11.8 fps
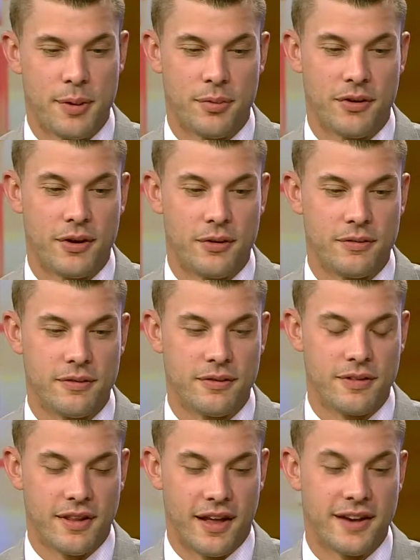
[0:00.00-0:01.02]
of people don't
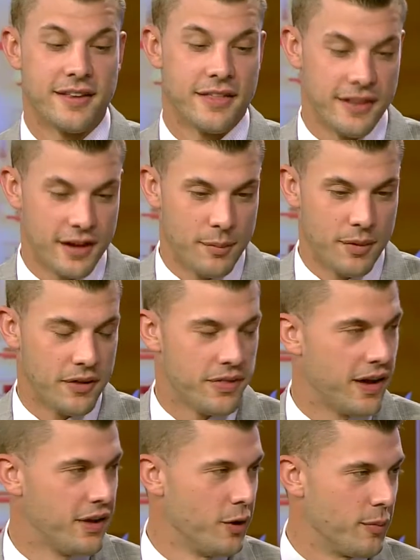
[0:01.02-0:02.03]
like to think about
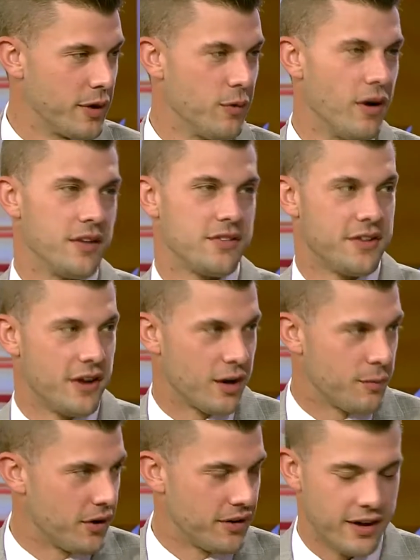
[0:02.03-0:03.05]
that. Nobody wants to
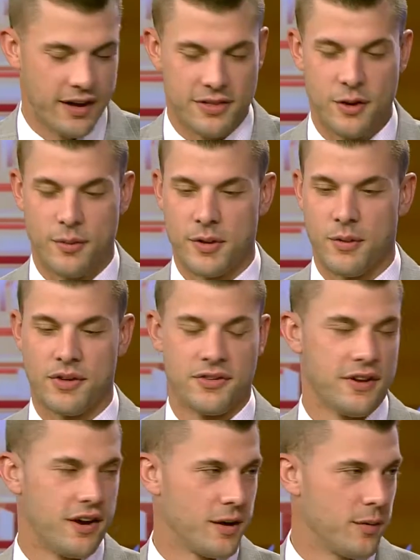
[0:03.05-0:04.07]
talk about death. Nobody wants
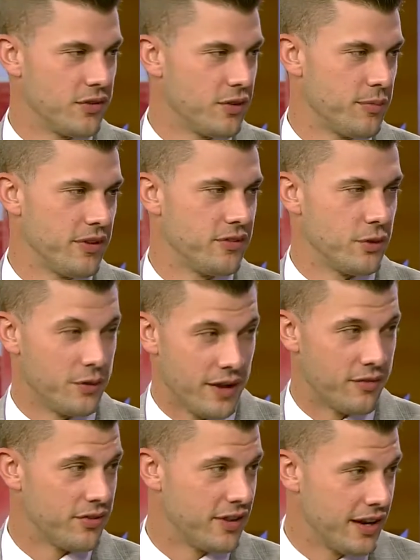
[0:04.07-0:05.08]
to talk about something so
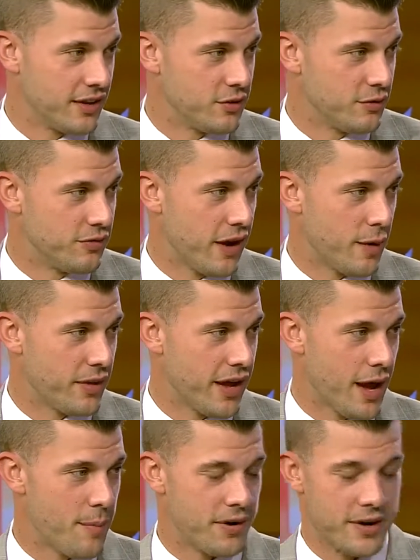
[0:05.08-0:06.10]
devastating to a family
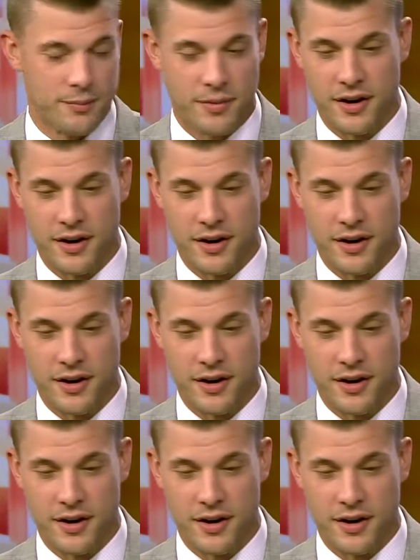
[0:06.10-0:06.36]
happening,